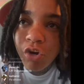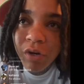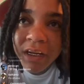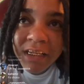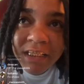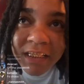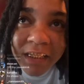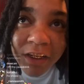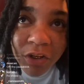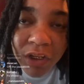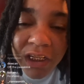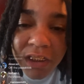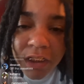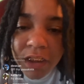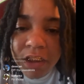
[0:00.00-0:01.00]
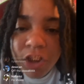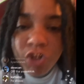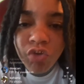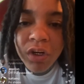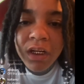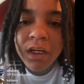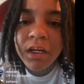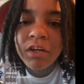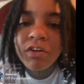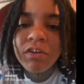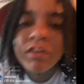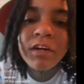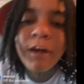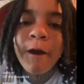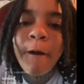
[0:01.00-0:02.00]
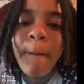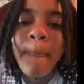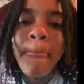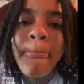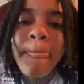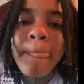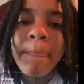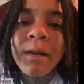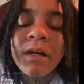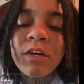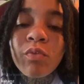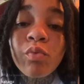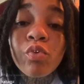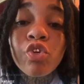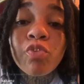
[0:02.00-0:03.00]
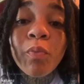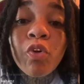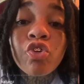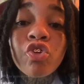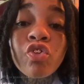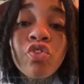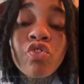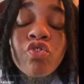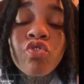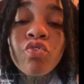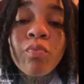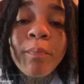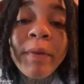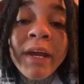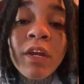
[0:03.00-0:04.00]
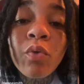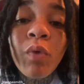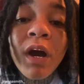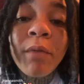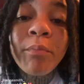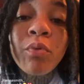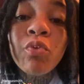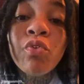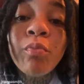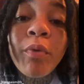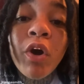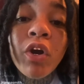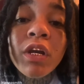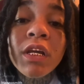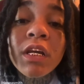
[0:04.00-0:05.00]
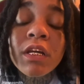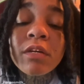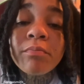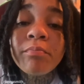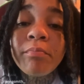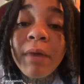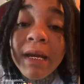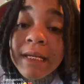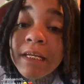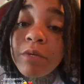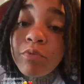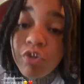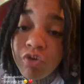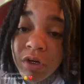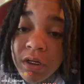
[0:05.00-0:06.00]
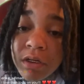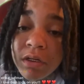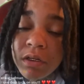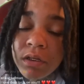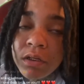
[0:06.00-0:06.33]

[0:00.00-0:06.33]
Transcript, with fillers: whole ATL that's listening right now, we were supposed to do Petty WAP pool party in Miami, right?